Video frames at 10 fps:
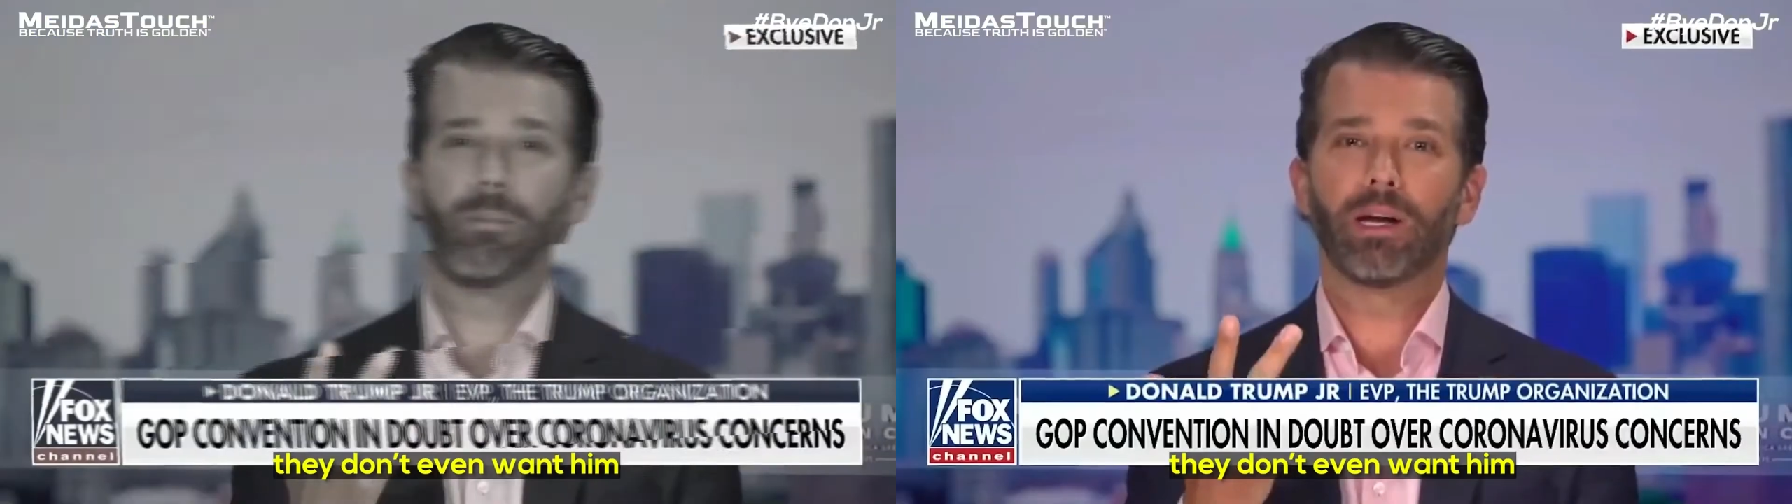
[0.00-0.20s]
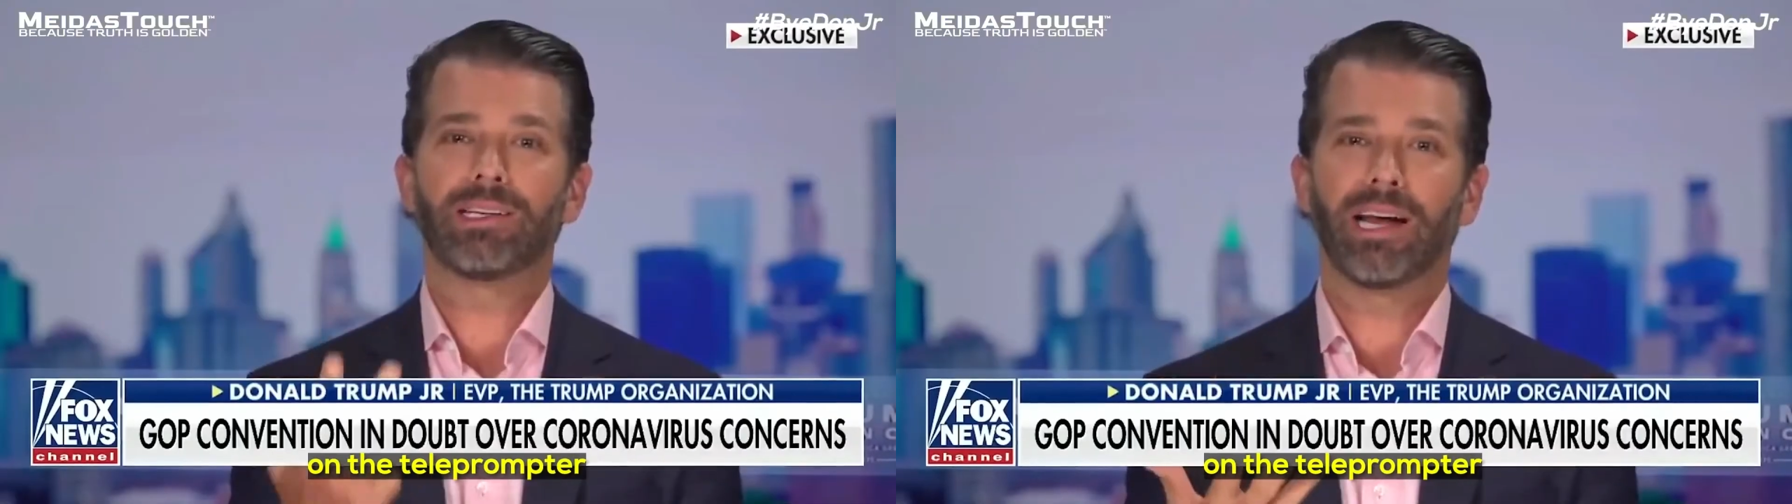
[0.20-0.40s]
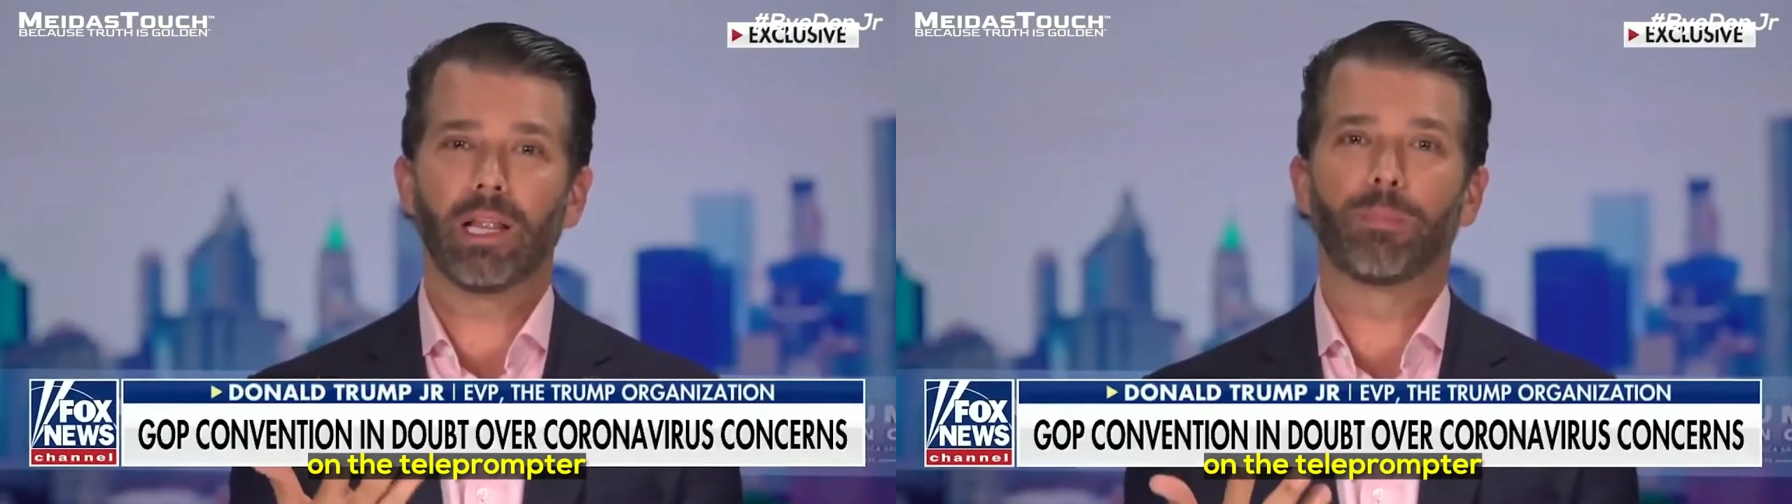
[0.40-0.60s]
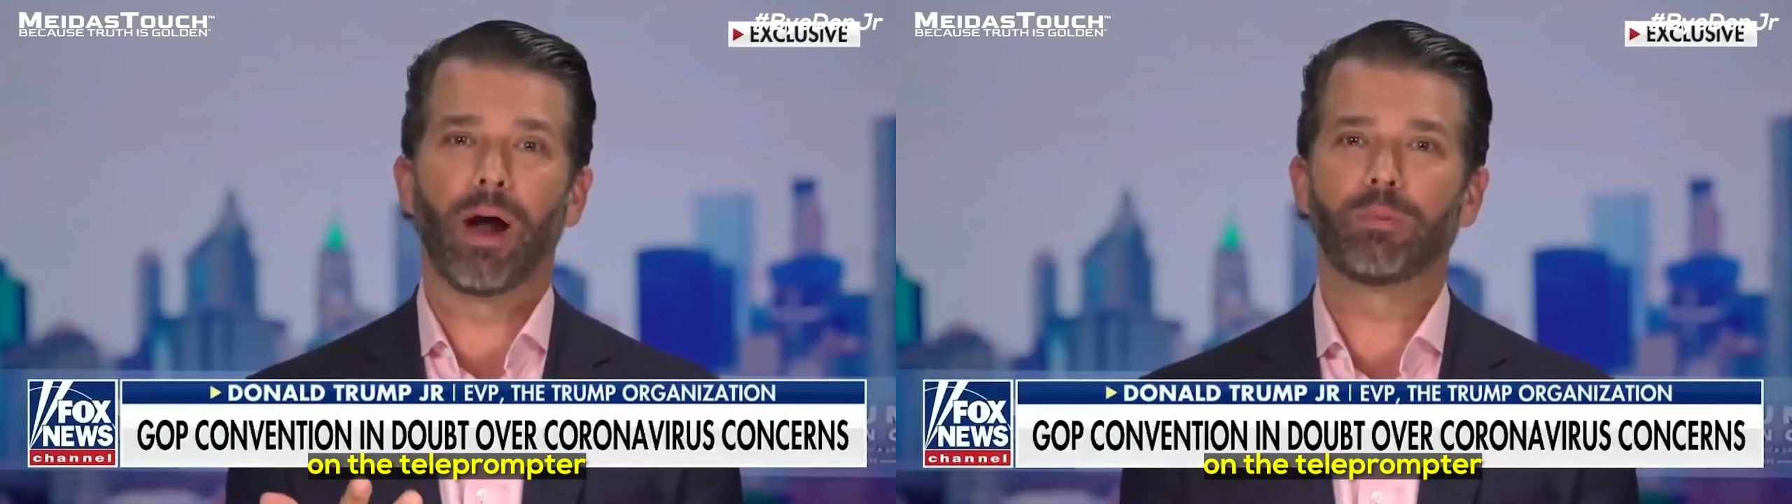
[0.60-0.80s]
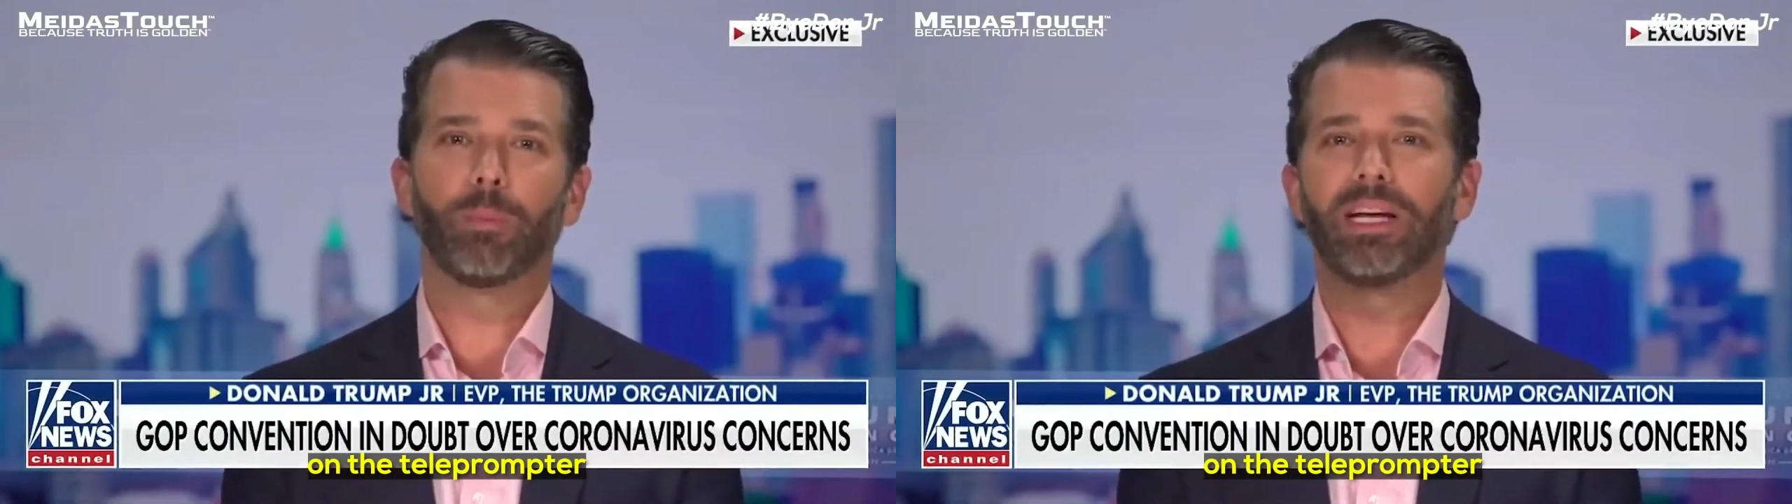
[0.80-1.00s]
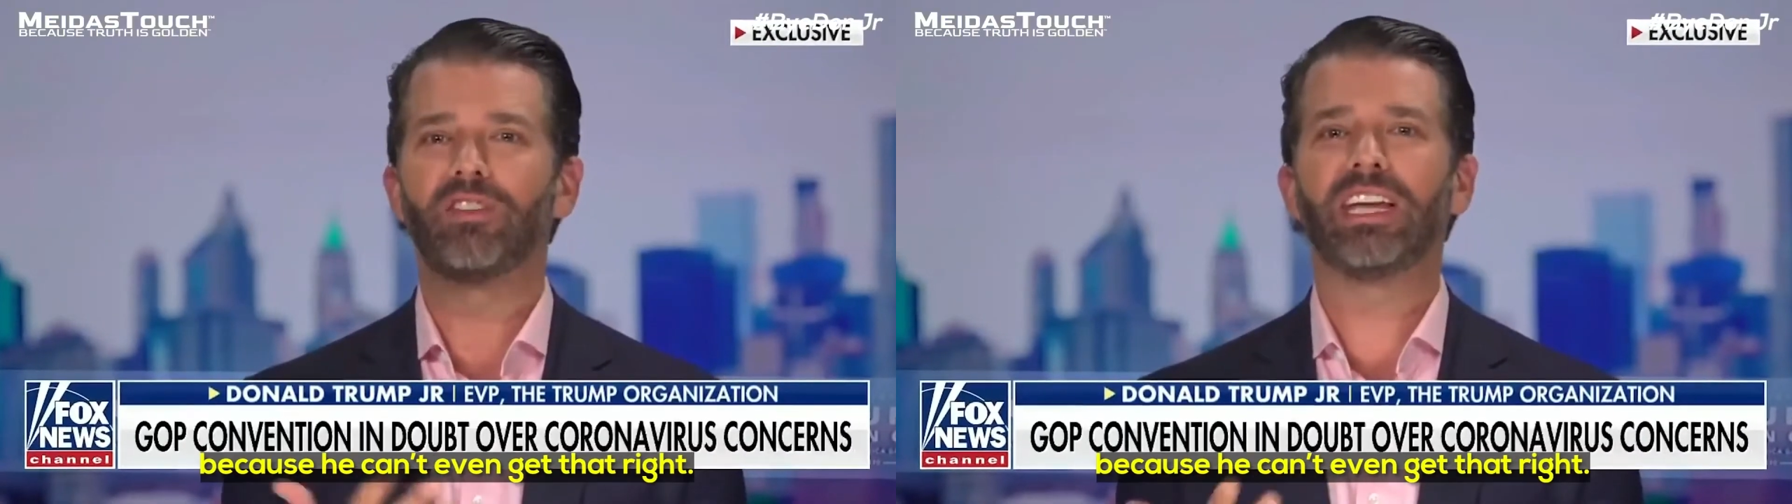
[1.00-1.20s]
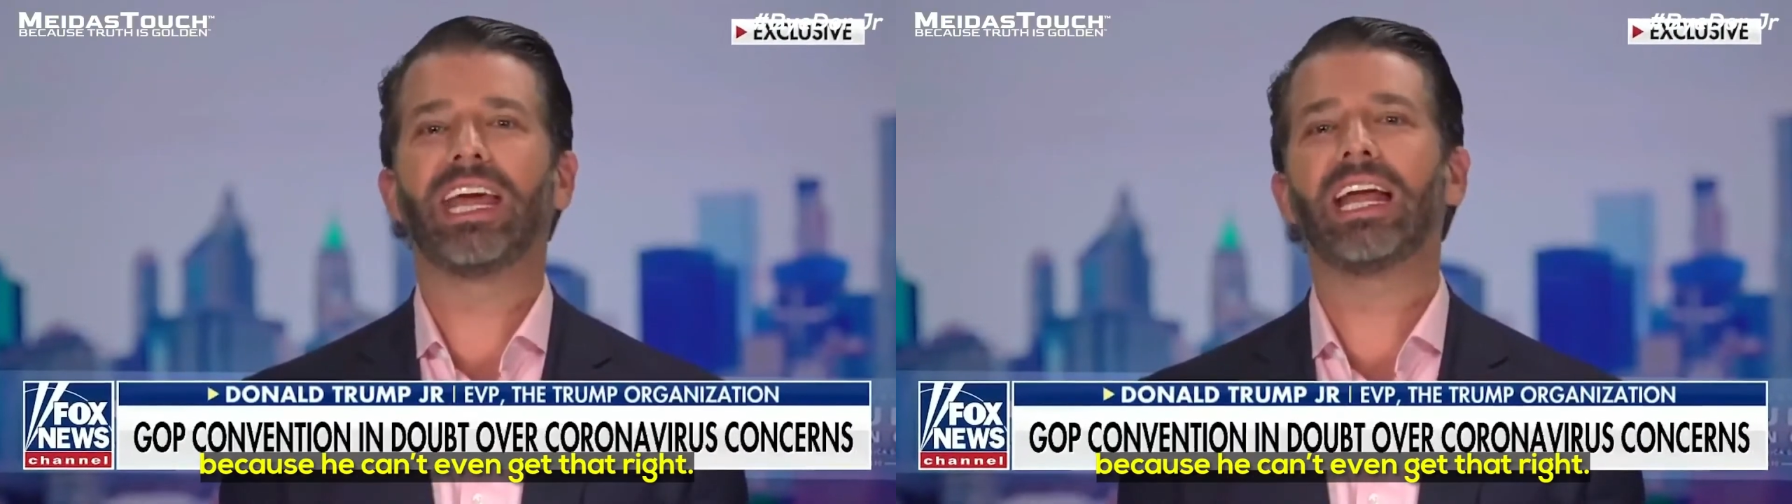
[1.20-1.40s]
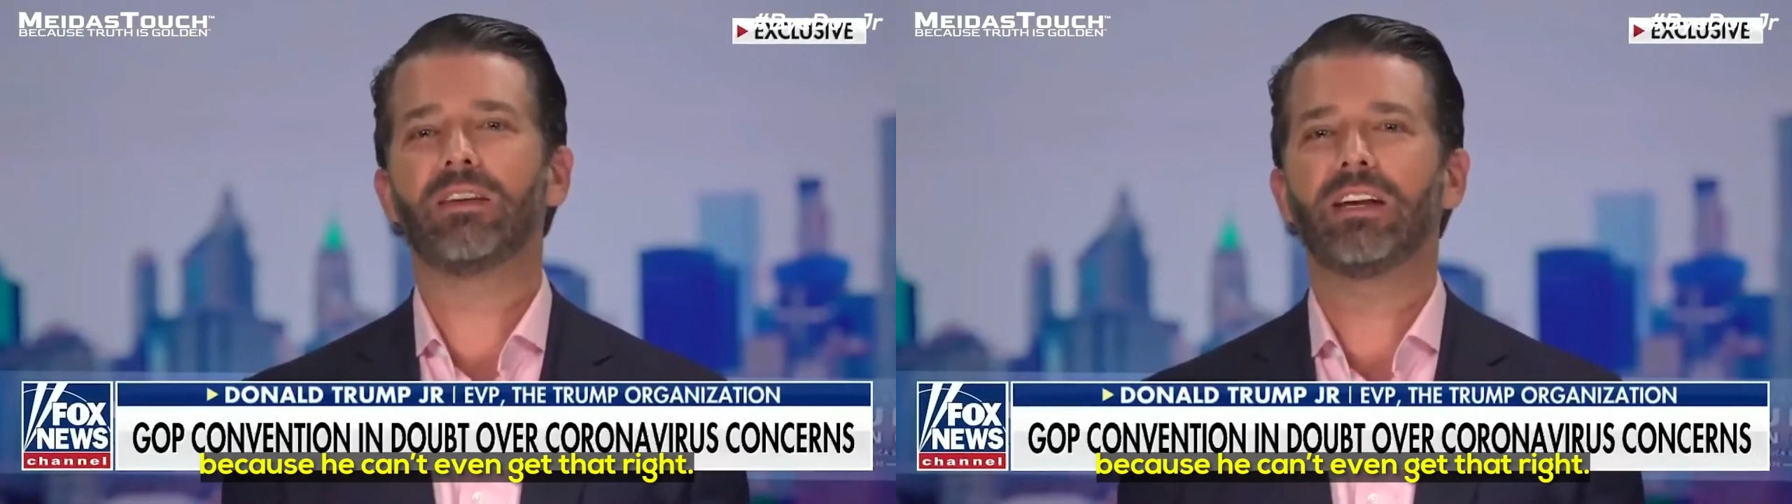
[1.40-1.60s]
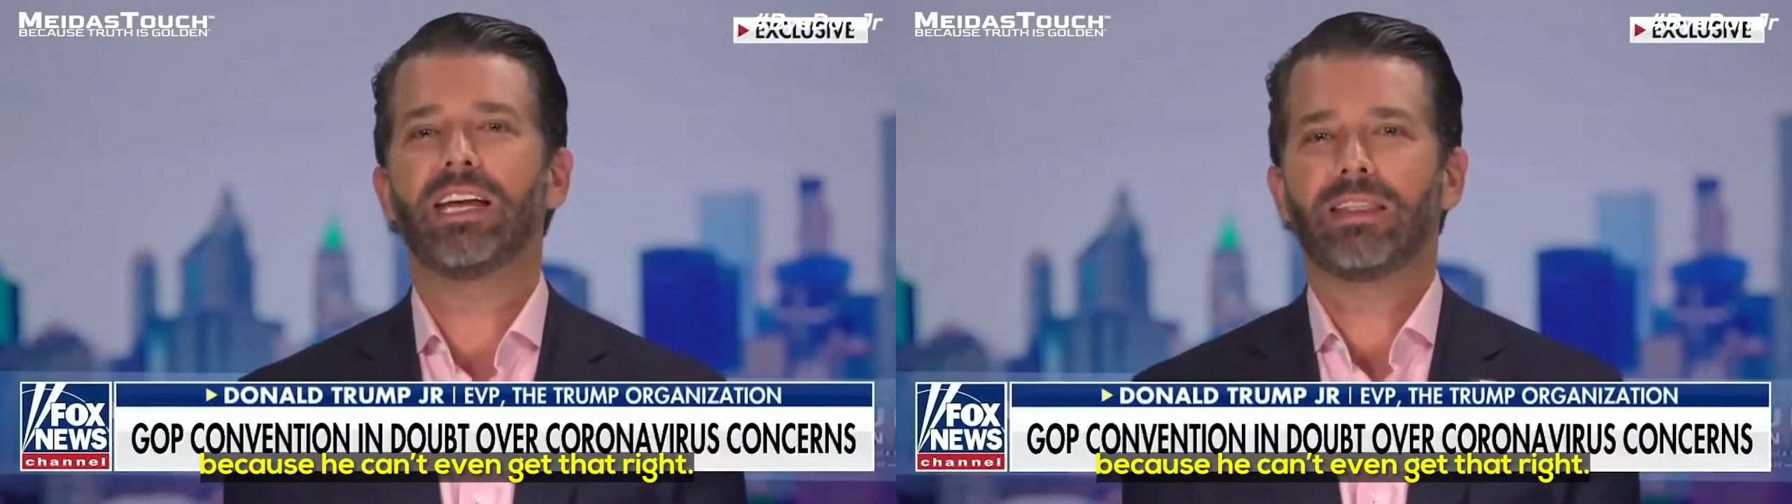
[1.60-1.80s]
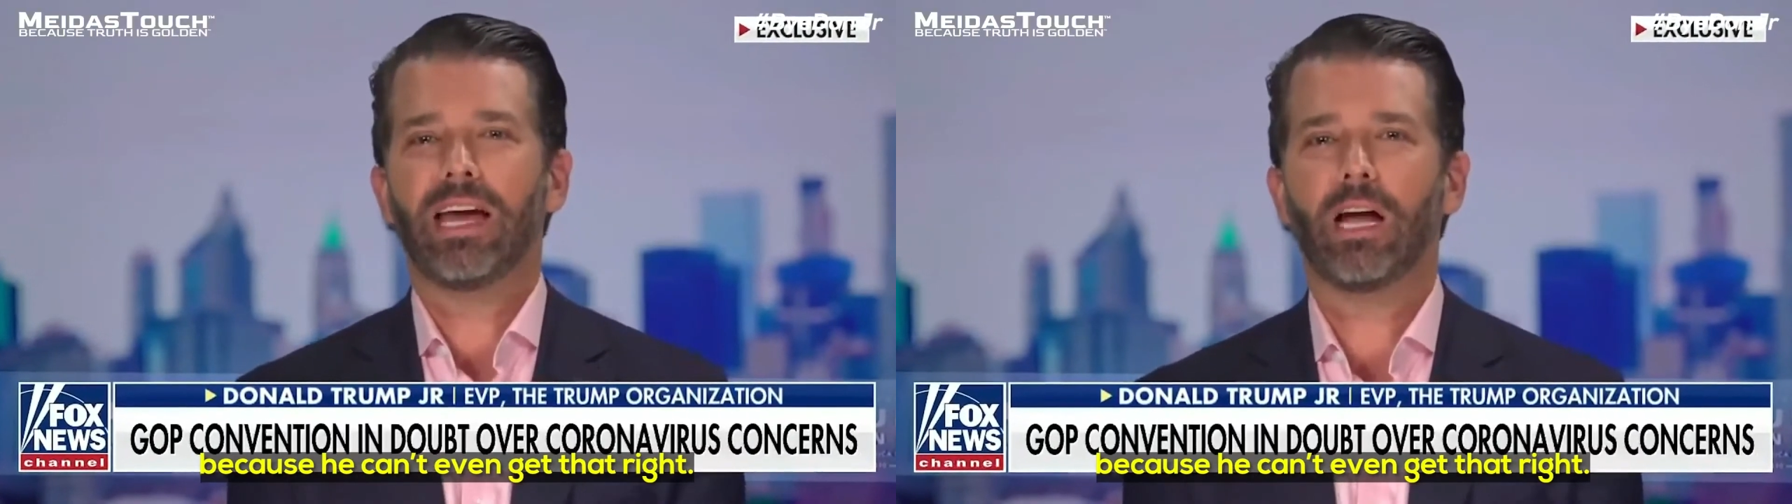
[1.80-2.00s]
him on a teleprompter because he can't even
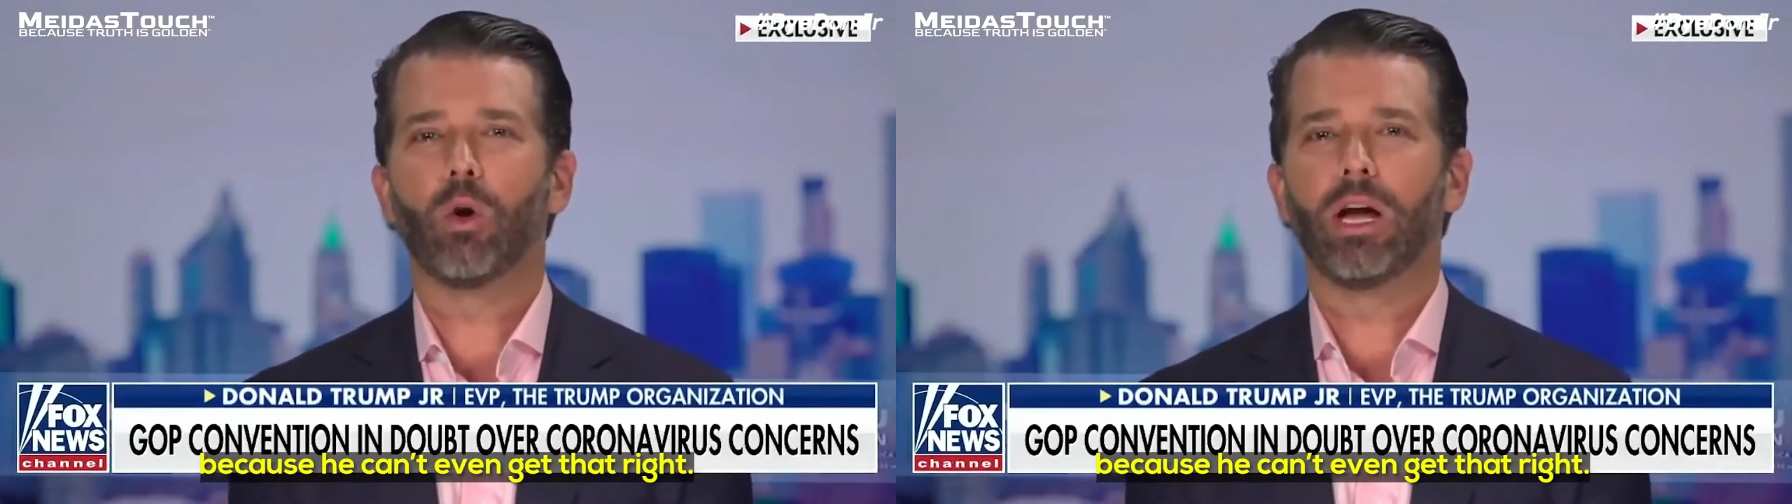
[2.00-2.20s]
get that